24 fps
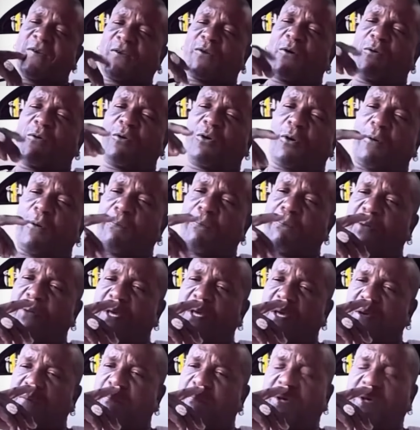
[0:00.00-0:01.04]
some little
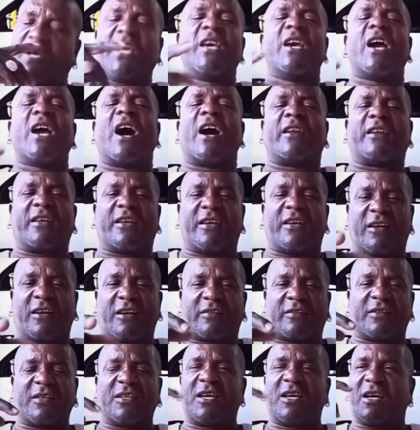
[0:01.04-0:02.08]
PMP. Ian
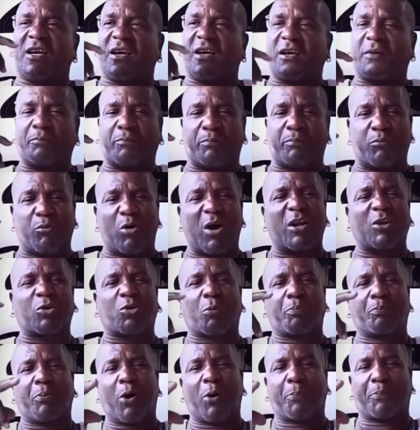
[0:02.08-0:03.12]
is, yeah. What a
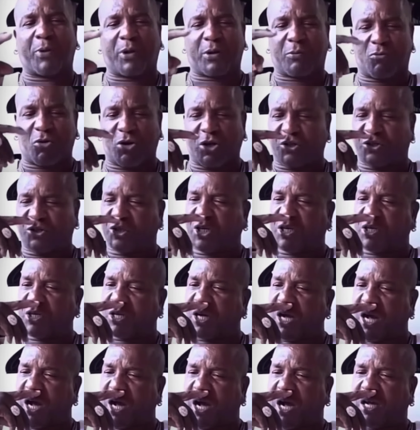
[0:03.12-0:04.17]
little puppet bridge in,
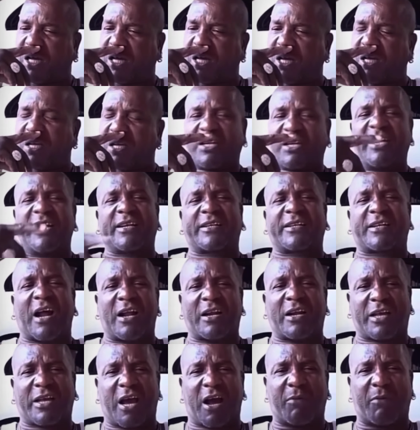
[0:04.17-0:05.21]
because they
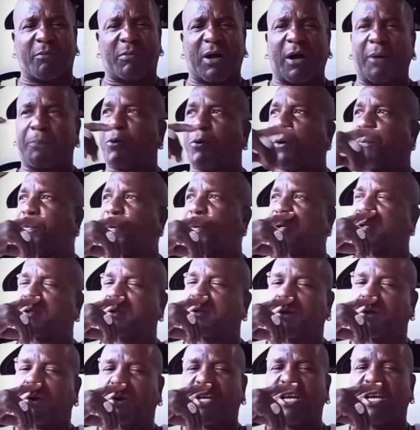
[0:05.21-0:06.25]
can't come to a puppet,
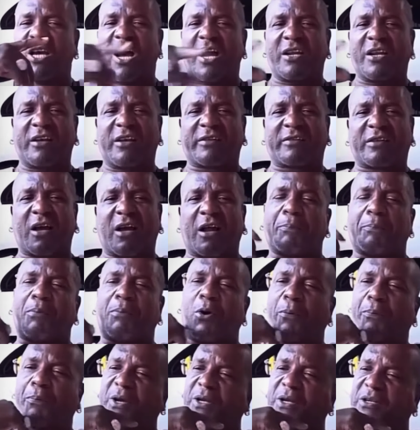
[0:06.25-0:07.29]
you know. Ian is a
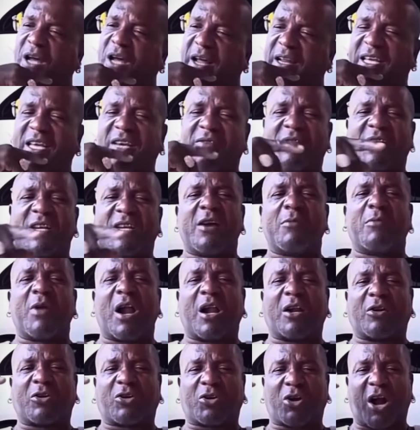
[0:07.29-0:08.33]
puppet, and even
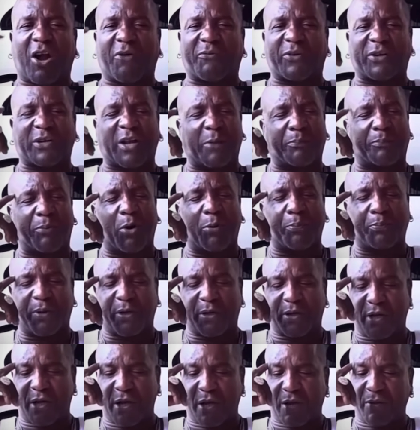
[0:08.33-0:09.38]
Damon Crawford a
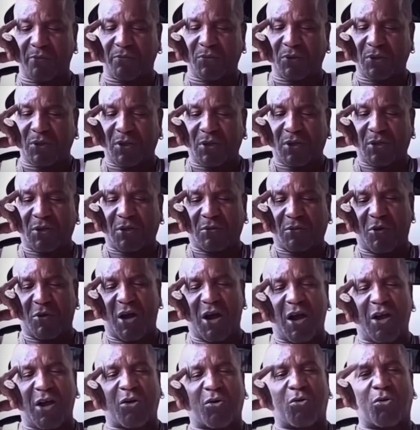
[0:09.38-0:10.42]
puppet there.
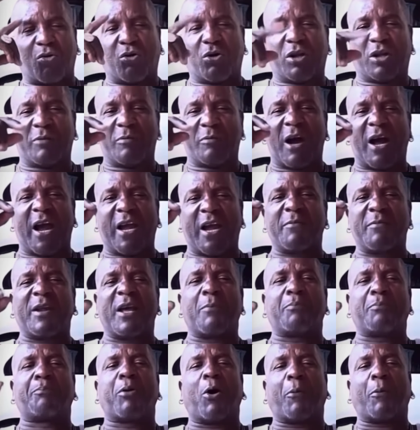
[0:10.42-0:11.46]
My goal, my
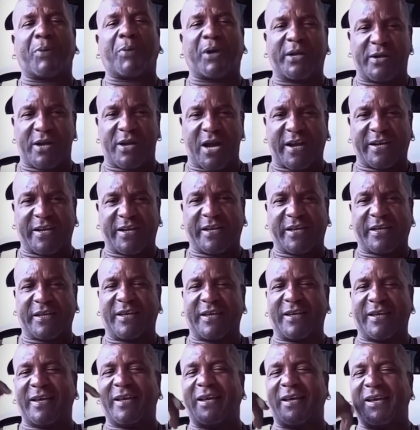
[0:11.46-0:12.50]
name puppet
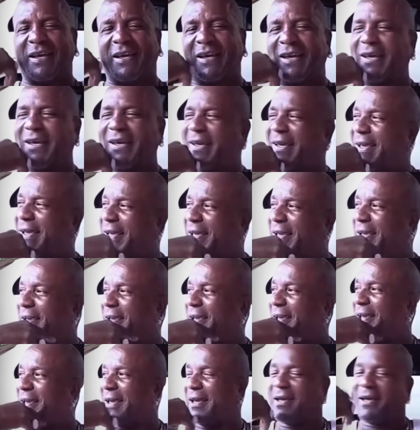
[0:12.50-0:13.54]
daddy.
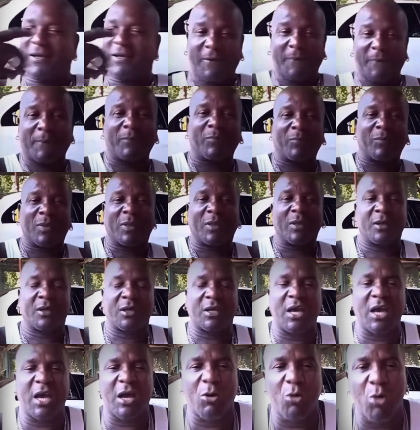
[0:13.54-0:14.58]

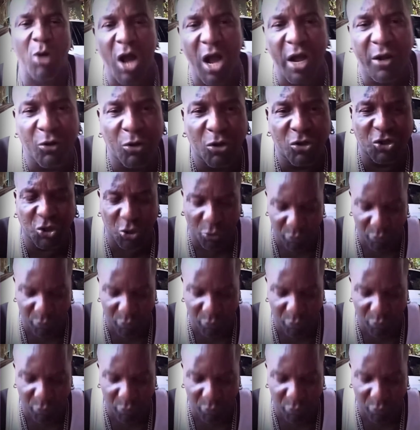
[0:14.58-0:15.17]
Yeah, one on